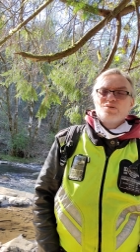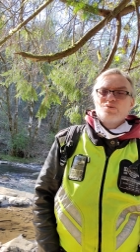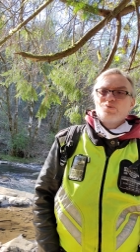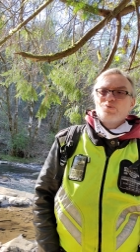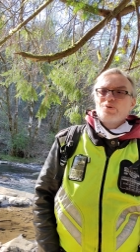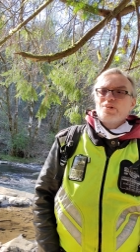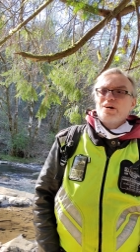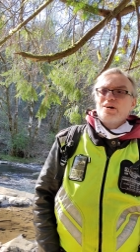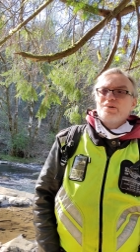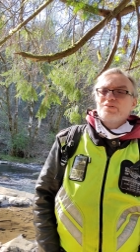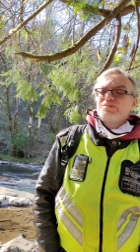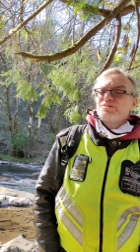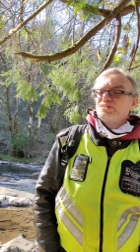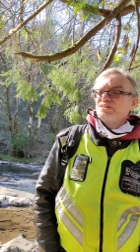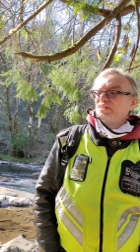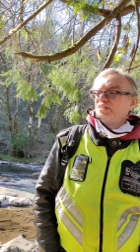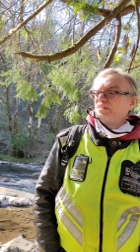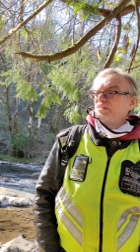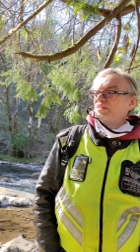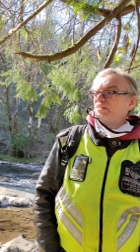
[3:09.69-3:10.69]
without
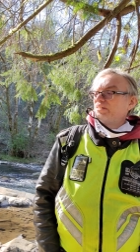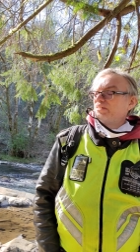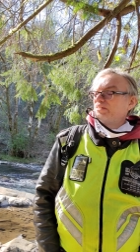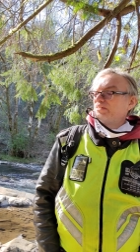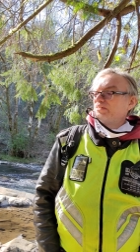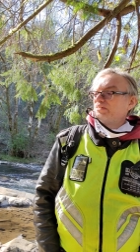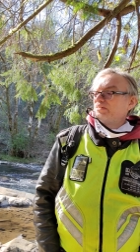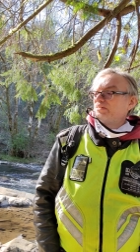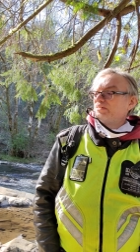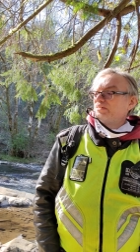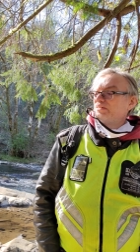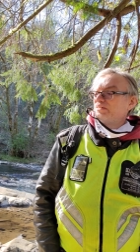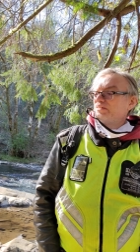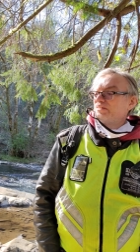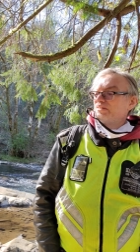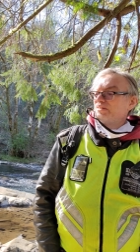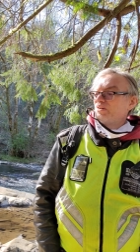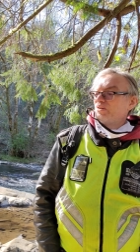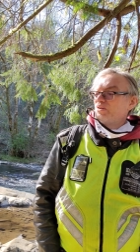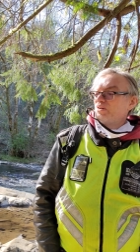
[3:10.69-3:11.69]
uh,
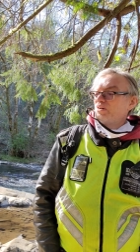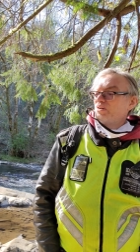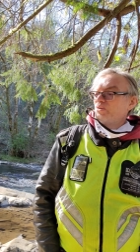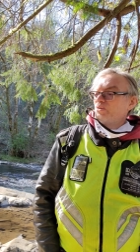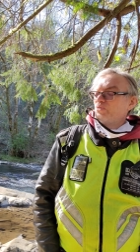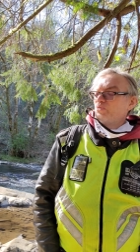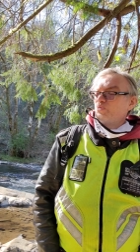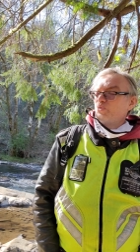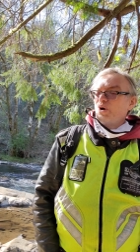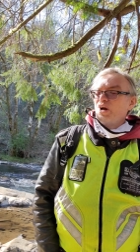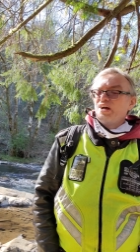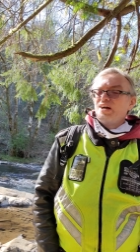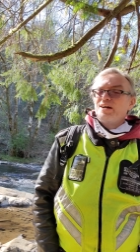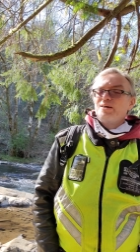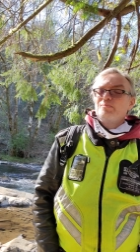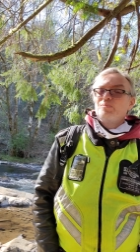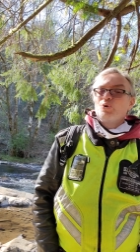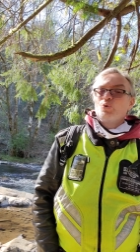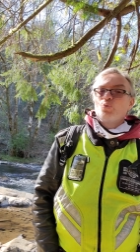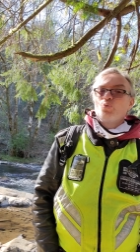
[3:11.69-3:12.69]

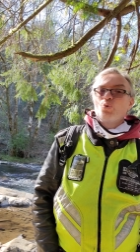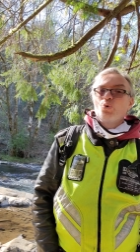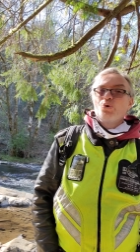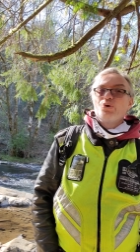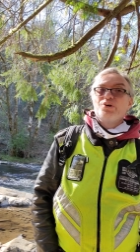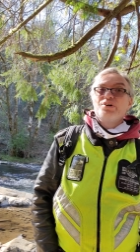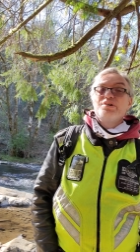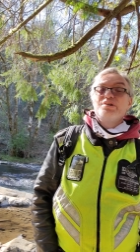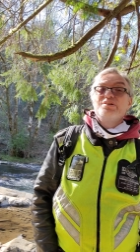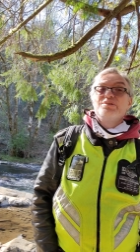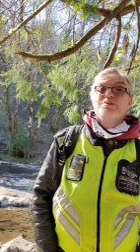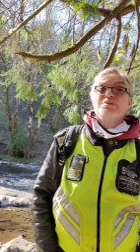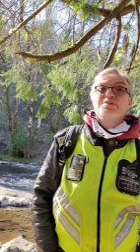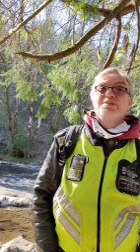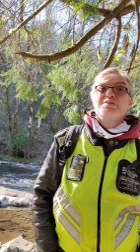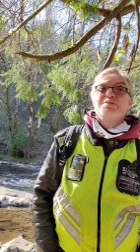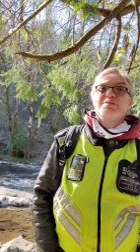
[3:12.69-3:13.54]
rhyme or worry or